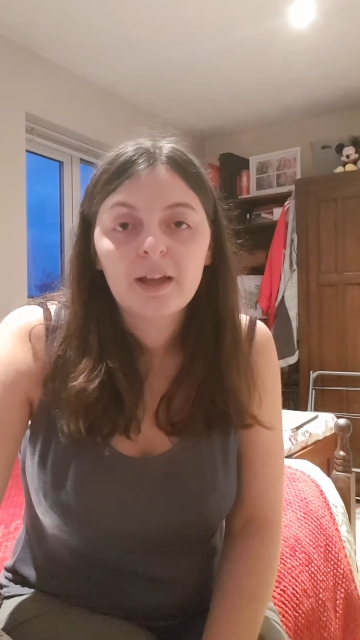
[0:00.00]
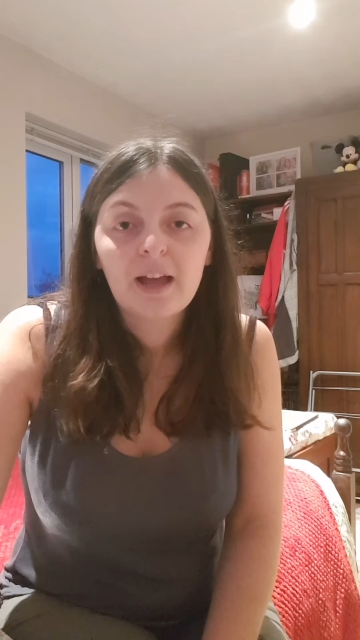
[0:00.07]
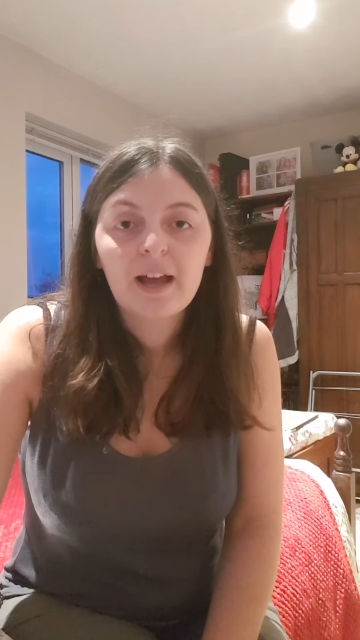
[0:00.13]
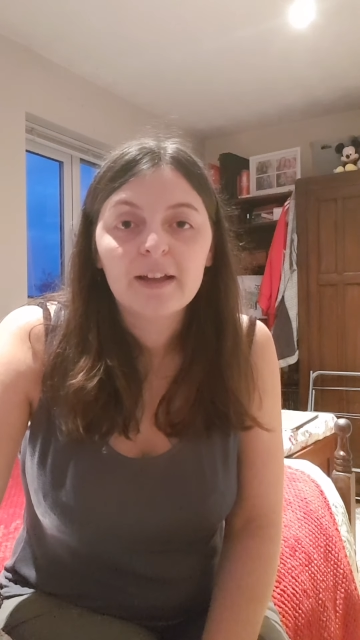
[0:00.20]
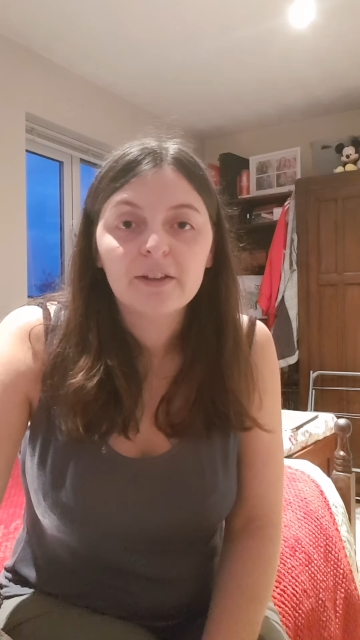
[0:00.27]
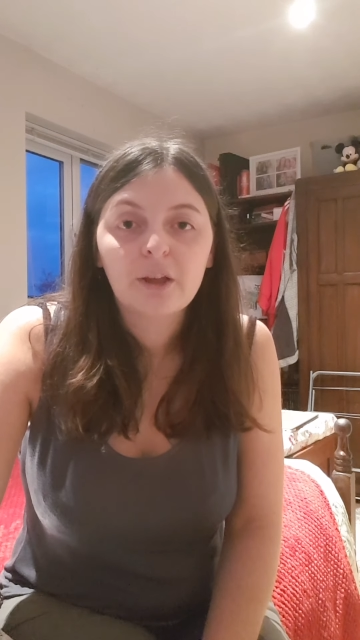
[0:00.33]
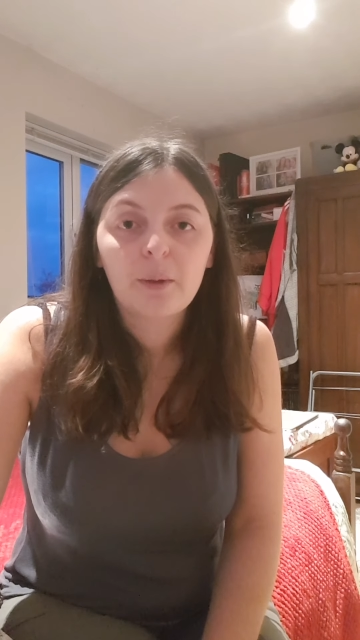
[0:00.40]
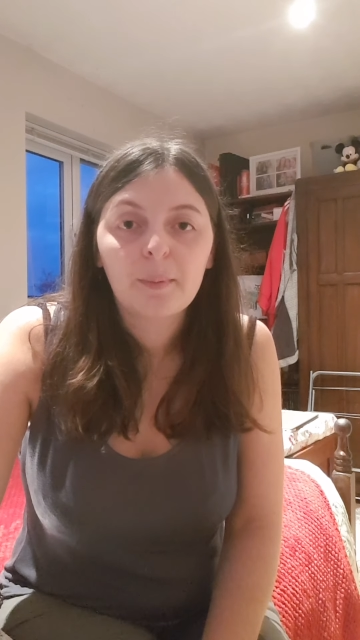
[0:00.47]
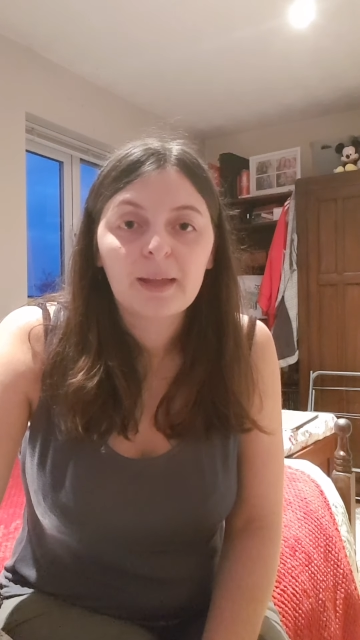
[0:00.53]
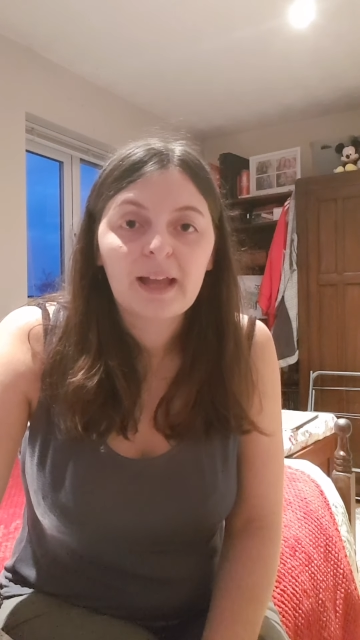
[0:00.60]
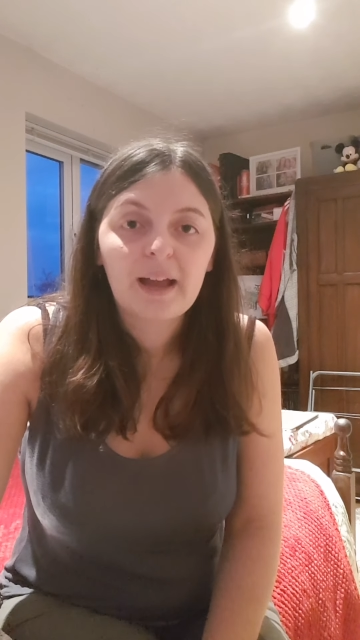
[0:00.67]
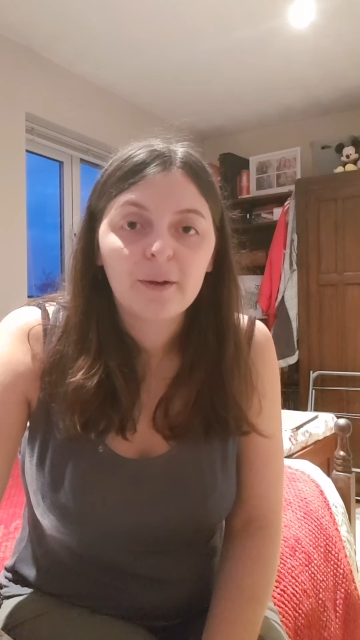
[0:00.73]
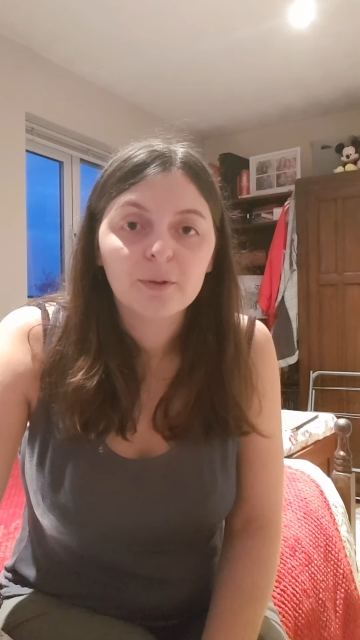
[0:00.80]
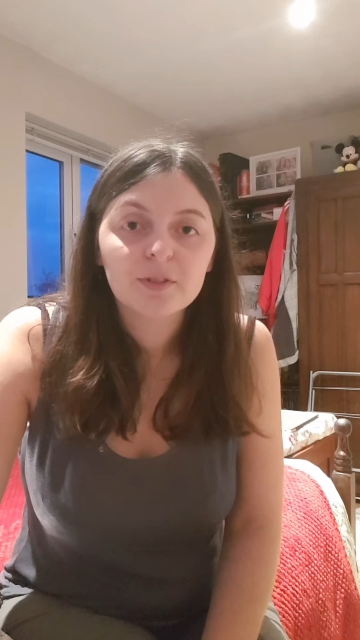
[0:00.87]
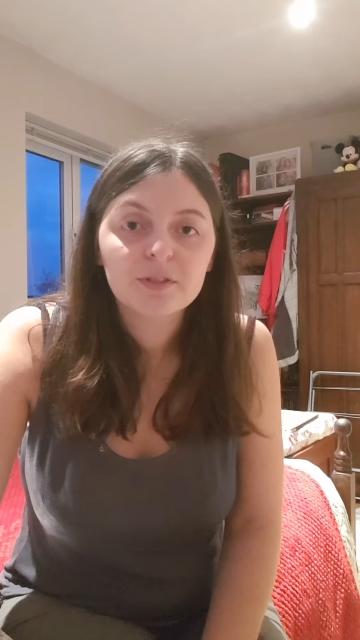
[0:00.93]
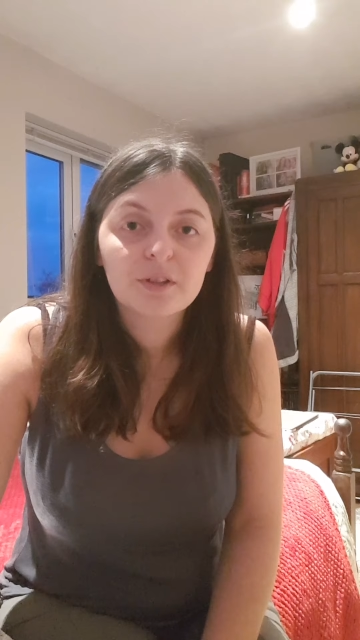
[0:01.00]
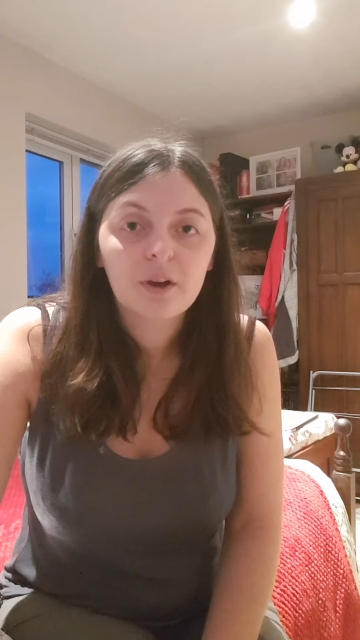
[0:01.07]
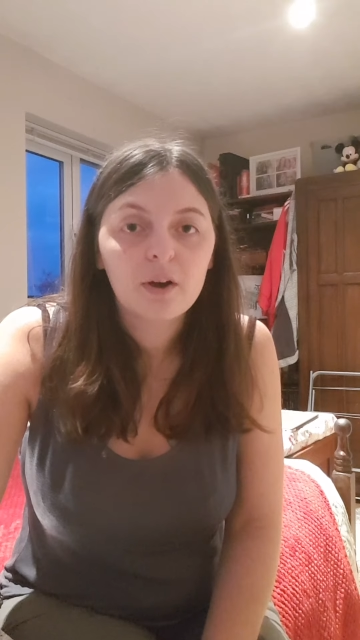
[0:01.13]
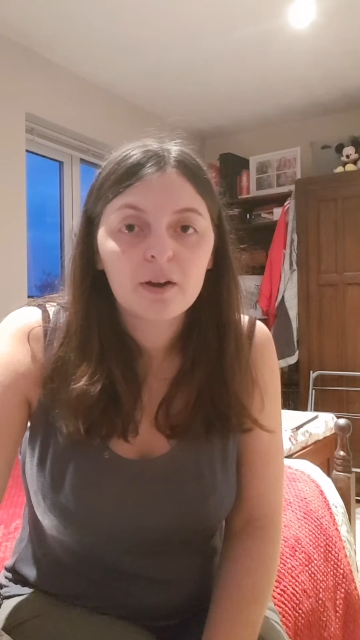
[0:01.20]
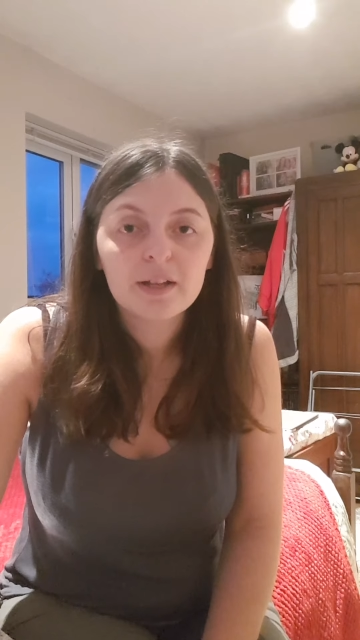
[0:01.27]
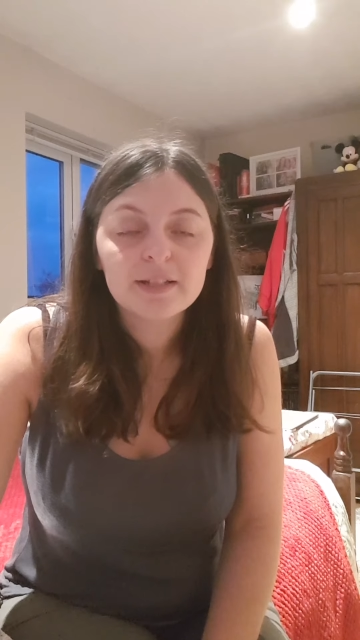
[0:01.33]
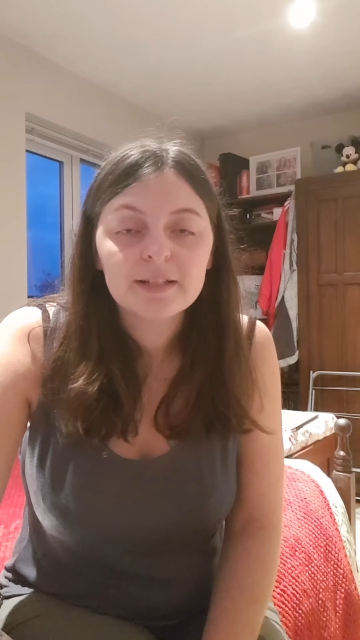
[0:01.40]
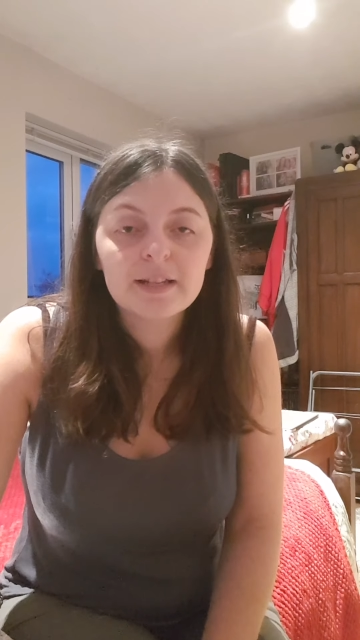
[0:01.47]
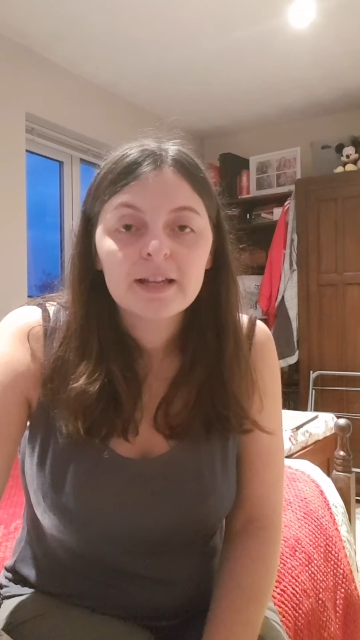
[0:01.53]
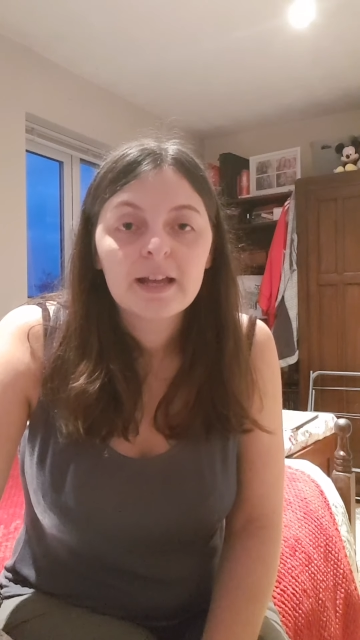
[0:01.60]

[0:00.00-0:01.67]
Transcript: and going outside.